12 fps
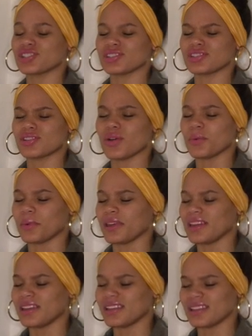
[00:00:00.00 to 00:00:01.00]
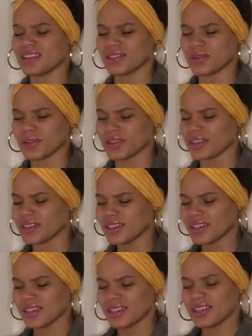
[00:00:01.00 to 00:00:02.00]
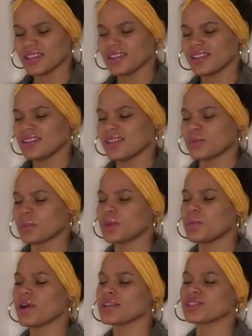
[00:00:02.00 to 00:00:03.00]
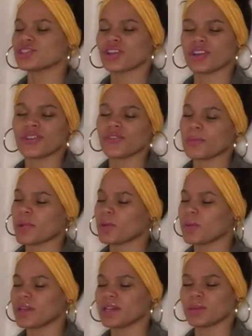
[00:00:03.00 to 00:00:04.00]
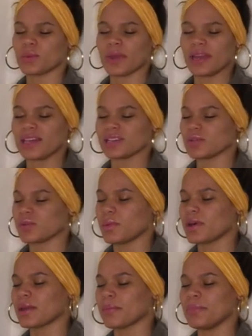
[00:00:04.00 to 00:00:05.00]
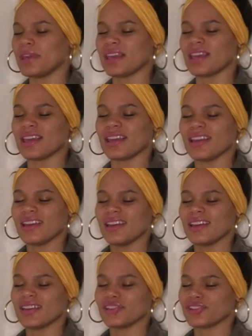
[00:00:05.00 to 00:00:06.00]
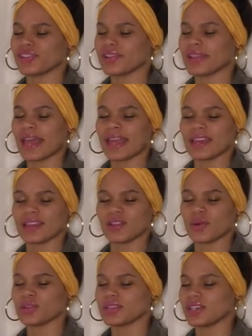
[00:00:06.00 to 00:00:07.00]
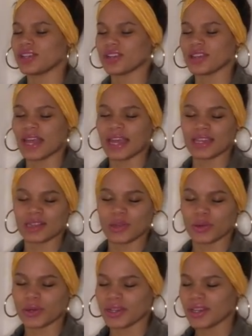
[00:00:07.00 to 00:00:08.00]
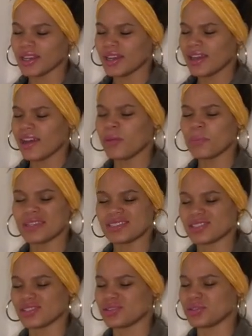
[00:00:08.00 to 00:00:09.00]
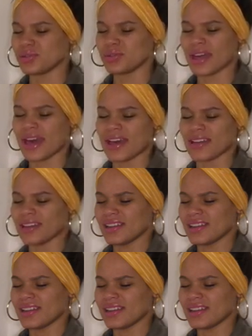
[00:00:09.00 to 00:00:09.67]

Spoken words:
is so weak, Lord. We want to turn from our wicked ways. We want to be in your light and only your light, Lord. Help us to do that.